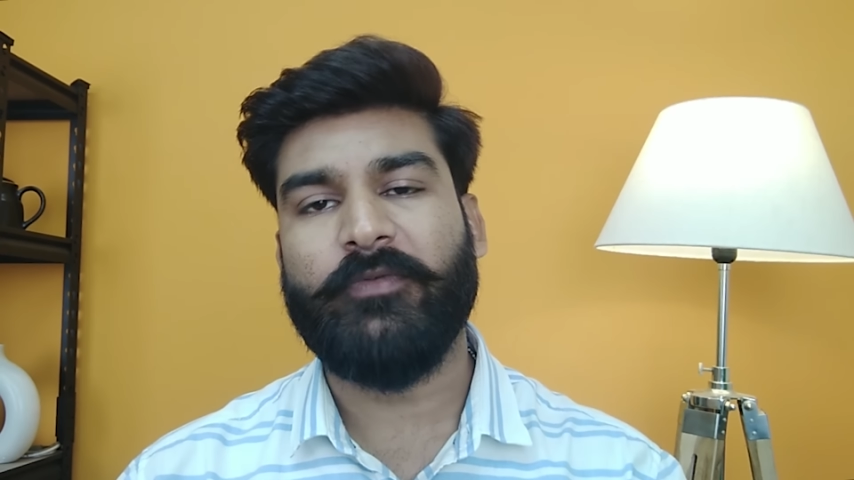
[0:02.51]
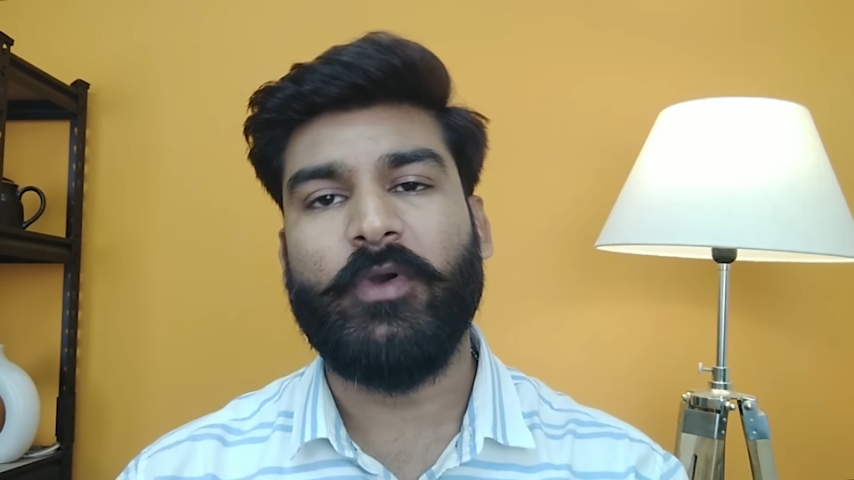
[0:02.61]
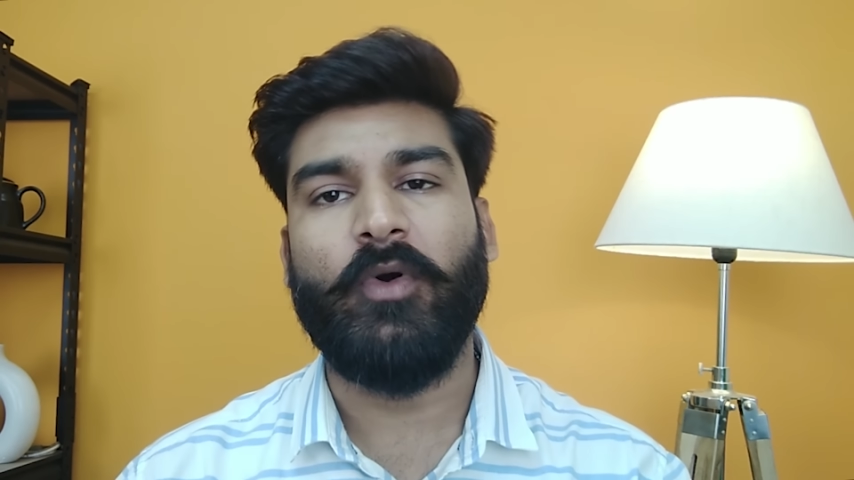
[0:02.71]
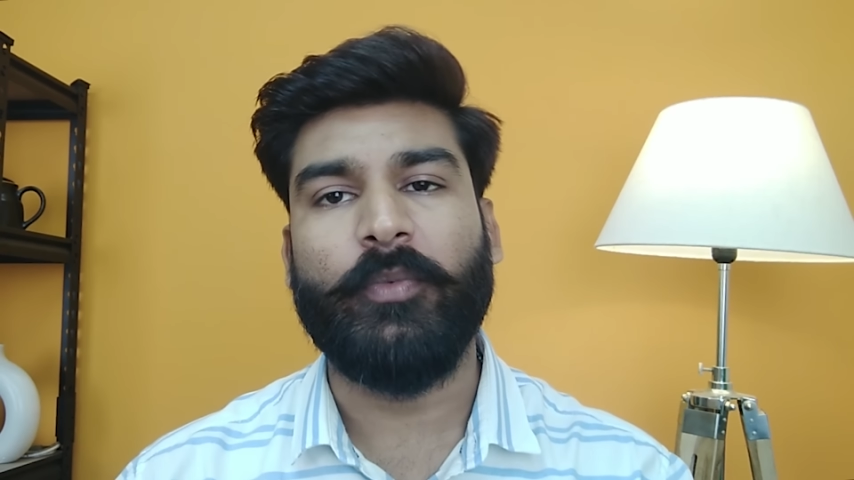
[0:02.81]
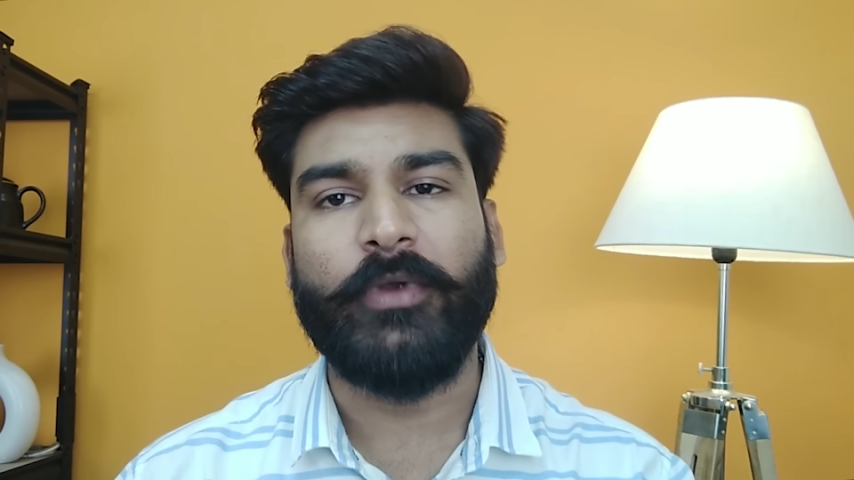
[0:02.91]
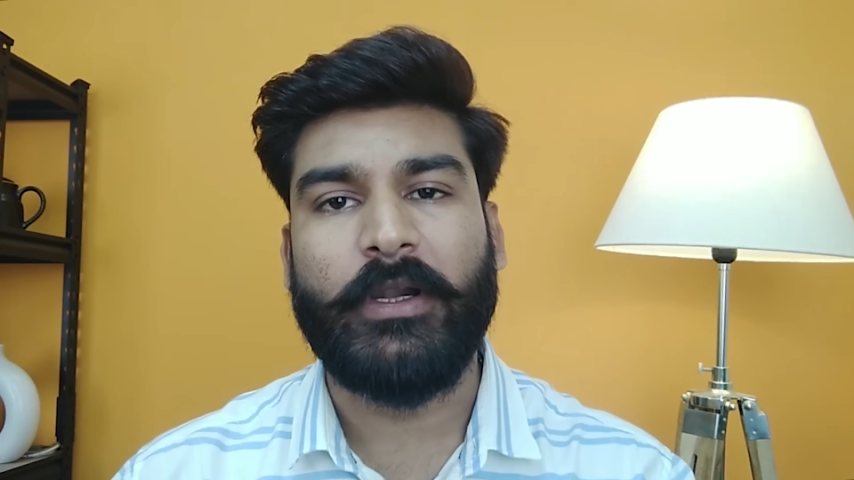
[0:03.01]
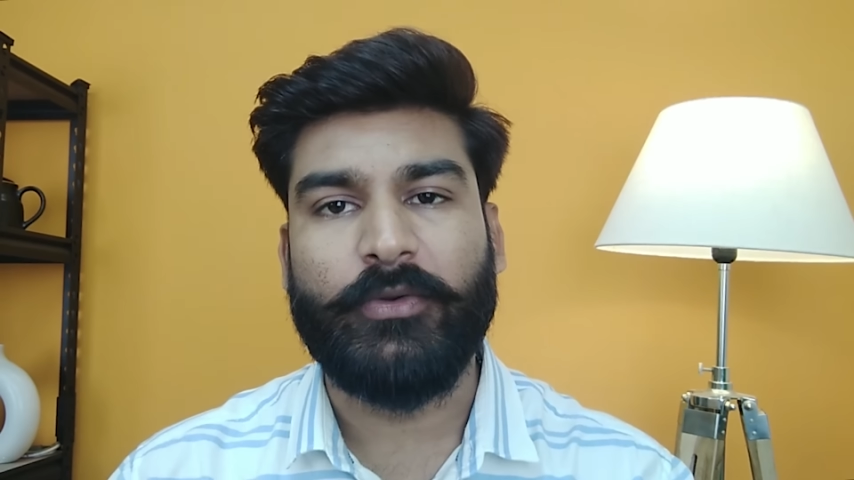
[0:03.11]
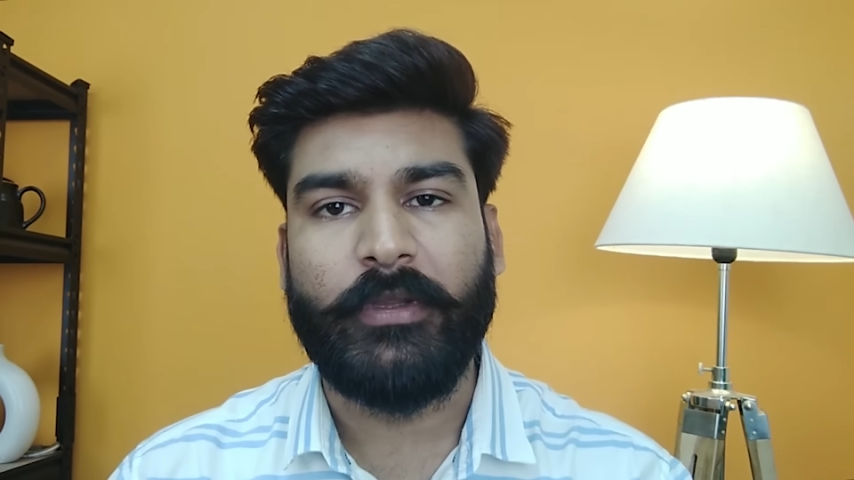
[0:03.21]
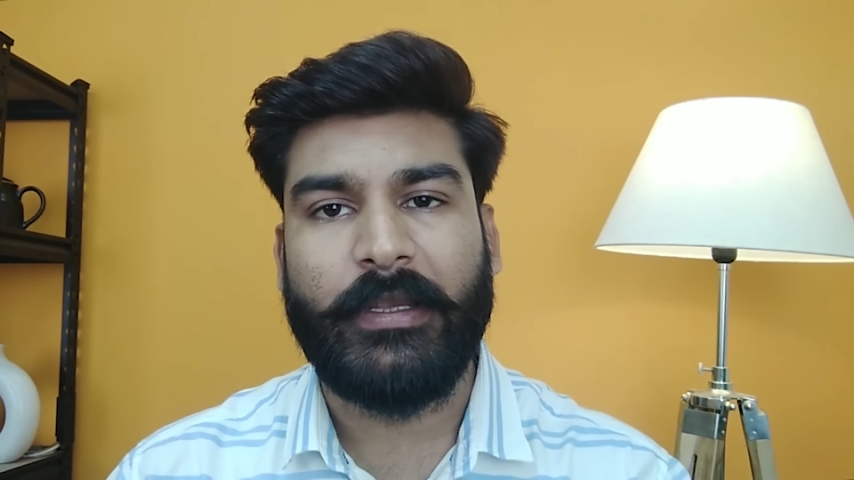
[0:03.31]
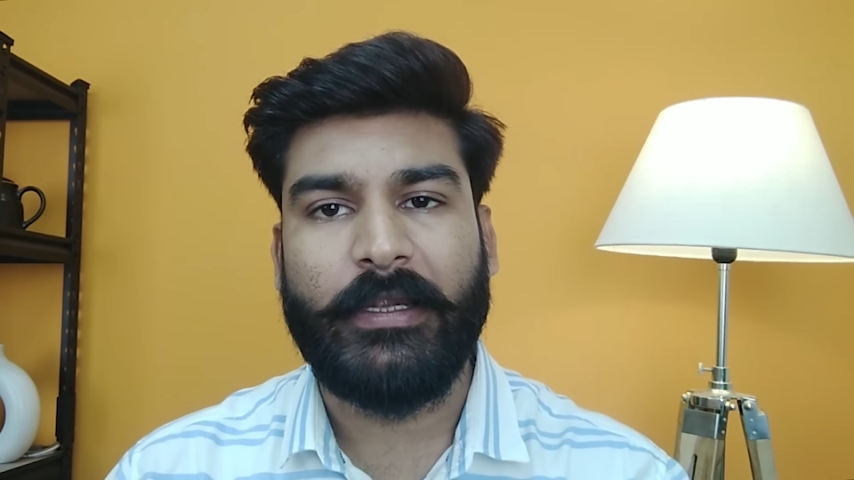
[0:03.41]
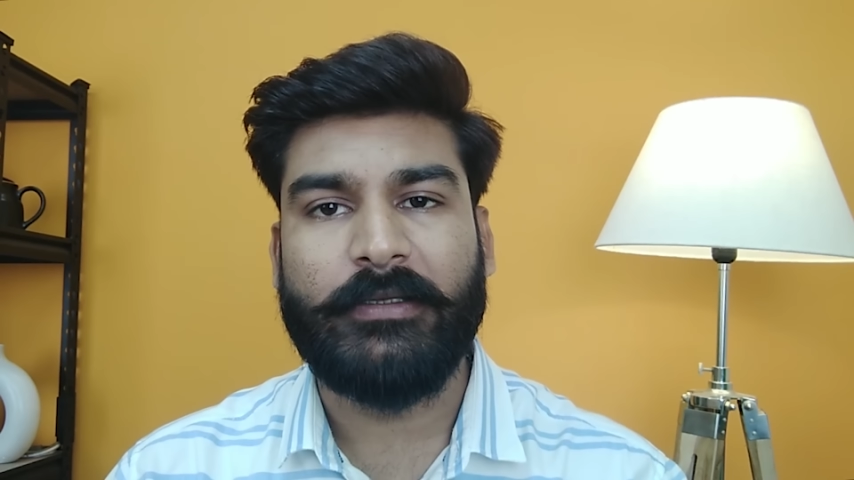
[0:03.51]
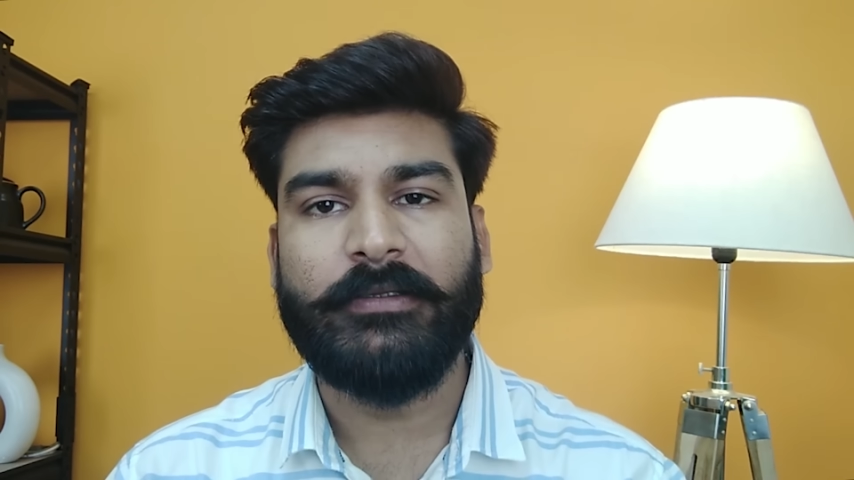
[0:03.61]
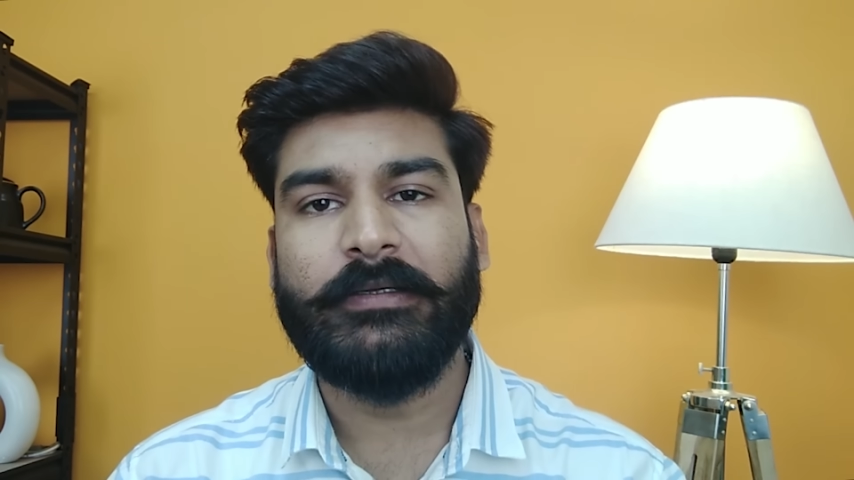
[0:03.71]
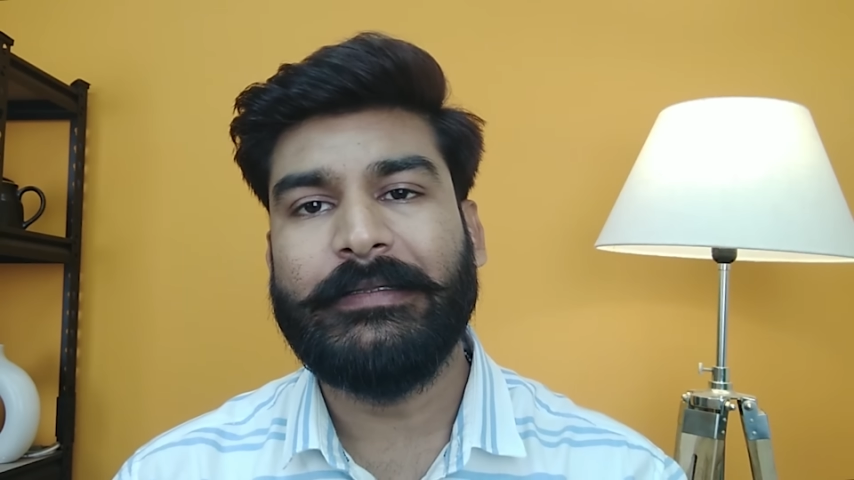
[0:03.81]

We hope you are doing great.